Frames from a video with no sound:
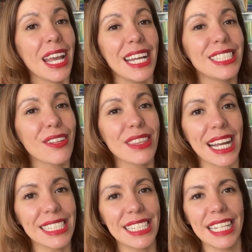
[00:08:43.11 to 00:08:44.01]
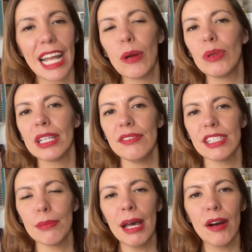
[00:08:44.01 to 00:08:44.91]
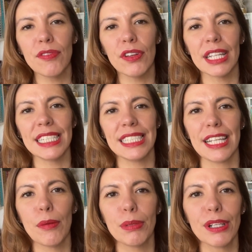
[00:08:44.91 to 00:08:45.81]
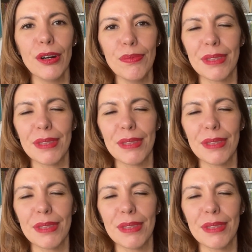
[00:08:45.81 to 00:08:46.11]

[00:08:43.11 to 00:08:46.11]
And so that's it. I will leave some helpful links down below.